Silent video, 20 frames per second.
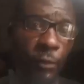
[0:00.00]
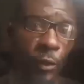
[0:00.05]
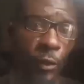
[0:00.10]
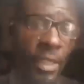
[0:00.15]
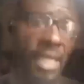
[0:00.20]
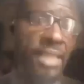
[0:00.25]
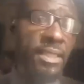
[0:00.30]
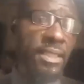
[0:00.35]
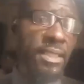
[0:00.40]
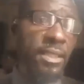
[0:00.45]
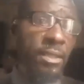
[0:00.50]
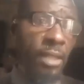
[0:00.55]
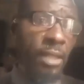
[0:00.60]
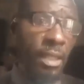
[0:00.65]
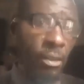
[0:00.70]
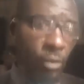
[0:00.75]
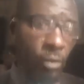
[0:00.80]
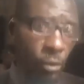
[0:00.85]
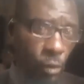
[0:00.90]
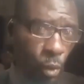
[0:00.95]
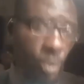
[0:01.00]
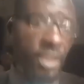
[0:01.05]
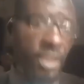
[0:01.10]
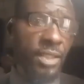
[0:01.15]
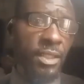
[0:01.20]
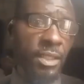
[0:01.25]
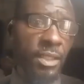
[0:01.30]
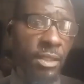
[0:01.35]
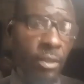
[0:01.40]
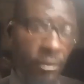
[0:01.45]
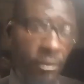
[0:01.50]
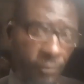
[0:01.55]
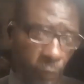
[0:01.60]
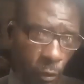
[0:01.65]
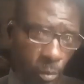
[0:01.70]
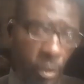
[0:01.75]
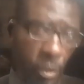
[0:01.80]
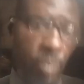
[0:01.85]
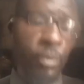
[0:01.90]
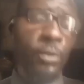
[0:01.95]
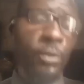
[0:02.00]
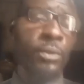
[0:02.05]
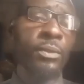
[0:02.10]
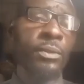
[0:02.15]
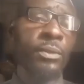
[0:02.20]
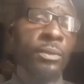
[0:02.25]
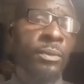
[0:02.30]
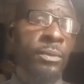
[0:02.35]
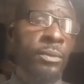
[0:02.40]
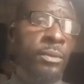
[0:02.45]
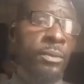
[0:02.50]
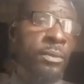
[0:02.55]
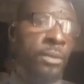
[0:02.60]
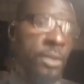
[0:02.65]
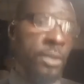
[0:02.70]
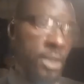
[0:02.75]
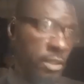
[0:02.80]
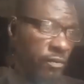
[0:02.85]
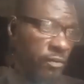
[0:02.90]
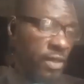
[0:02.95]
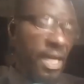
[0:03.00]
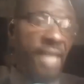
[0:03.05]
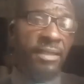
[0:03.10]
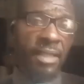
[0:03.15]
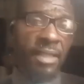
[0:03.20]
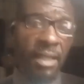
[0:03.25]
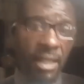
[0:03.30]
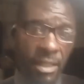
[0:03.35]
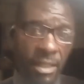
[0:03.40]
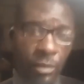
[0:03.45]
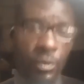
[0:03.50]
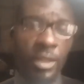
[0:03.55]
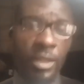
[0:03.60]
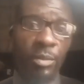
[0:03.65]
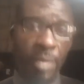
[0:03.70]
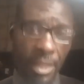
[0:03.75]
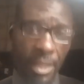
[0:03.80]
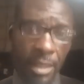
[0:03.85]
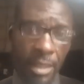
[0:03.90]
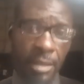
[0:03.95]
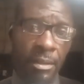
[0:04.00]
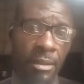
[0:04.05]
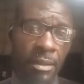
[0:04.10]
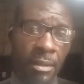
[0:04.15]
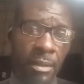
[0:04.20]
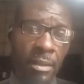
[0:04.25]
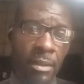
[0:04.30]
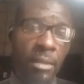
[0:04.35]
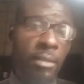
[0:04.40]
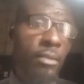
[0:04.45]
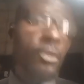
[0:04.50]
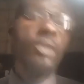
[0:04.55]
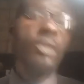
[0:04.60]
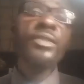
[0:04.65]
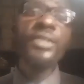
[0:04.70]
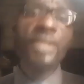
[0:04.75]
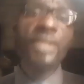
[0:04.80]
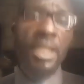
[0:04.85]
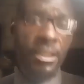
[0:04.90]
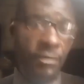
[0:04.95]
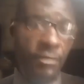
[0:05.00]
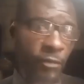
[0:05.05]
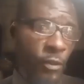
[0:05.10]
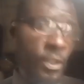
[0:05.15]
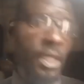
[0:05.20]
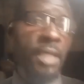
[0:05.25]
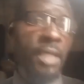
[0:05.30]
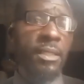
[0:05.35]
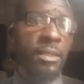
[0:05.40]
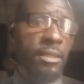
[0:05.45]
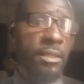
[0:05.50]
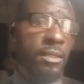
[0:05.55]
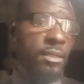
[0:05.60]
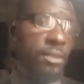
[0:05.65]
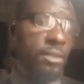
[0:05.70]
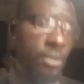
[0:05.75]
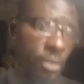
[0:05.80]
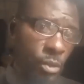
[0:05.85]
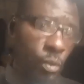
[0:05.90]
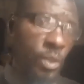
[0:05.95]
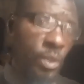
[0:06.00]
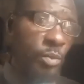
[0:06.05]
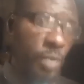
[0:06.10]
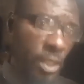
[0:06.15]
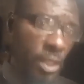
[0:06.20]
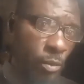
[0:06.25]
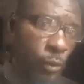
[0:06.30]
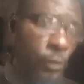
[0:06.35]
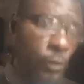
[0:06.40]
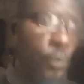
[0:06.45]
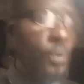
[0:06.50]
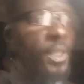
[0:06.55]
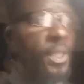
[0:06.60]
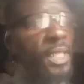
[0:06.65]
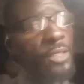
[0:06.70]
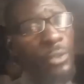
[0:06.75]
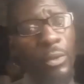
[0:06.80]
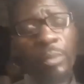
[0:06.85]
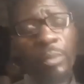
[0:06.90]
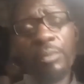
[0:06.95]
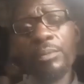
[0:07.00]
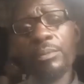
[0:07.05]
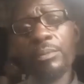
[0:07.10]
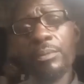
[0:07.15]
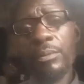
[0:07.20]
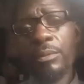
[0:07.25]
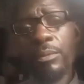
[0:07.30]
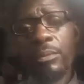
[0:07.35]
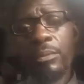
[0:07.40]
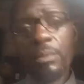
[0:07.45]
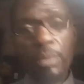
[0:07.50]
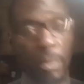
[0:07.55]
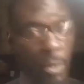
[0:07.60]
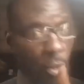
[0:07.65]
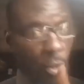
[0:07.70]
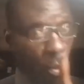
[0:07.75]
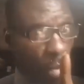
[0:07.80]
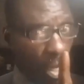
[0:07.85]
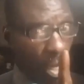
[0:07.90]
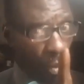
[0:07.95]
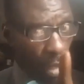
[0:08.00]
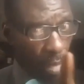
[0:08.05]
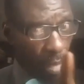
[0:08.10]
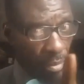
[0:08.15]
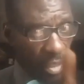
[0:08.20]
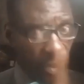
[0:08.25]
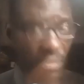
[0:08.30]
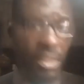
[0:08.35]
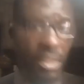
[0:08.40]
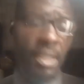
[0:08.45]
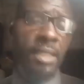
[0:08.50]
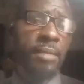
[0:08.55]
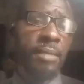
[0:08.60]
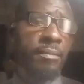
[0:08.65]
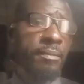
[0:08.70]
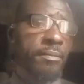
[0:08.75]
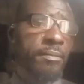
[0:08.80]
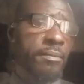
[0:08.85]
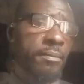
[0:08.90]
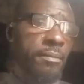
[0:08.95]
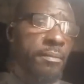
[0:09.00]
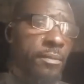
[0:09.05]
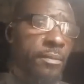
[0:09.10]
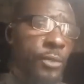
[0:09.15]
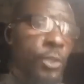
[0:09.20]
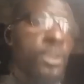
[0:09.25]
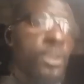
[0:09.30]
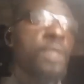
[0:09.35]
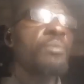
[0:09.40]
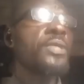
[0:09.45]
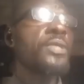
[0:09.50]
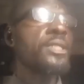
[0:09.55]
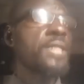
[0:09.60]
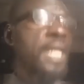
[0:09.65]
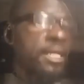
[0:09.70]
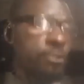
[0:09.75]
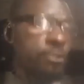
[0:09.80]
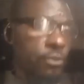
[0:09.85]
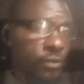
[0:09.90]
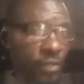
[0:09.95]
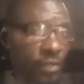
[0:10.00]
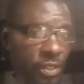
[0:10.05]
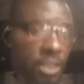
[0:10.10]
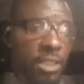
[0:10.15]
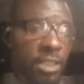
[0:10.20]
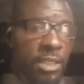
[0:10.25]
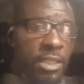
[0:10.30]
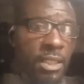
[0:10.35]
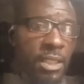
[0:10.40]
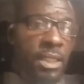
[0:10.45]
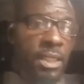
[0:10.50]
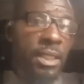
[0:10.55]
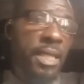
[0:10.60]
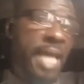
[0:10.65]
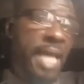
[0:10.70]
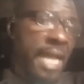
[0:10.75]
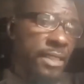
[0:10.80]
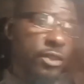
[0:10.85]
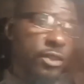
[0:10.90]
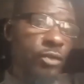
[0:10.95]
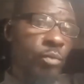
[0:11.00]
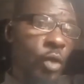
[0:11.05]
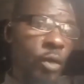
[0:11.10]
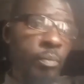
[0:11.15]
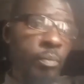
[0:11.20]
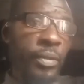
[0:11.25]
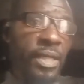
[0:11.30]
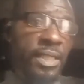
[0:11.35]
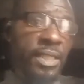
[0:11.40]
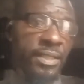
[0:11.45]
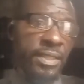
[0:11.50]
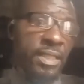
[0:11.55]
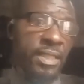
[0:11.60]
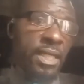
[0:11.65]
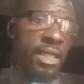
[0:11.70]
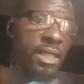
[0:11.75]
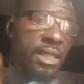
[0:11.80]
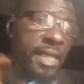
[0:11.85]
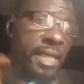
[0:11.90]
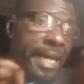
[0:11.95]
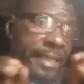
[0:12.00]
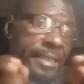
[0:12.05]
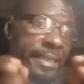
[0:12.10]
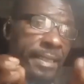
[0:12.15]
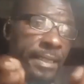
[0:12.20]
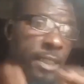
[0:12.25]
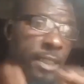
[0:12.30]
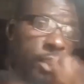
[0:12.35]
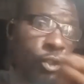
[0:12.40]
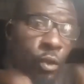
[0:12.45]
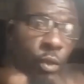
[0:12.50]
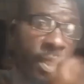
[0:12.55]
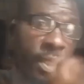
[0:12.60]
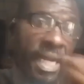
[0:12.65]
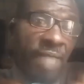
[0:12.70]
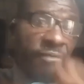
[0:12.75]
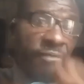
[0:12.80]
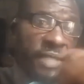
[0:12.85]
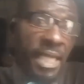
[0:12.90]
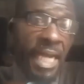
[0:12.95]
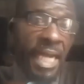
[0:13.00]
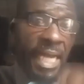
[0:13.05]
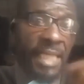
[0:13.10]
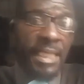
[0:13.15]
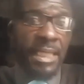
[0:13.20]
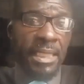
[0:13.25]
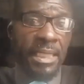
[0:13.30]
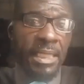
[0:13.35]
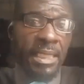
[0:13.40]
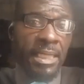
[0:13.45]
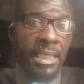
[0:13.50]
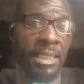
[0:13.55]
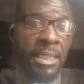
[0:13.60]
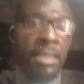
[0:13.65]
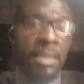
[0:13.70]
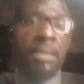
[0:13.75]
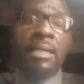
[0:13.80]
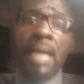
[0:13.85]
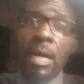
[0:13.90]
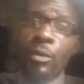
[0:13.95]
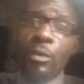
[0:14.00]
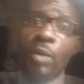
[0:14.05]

royalty and authority of your people. If he has a link with Benin, don't search further. You will be able to get home. Number one mystery. So the Benin, as you see, that small place that they geographically, how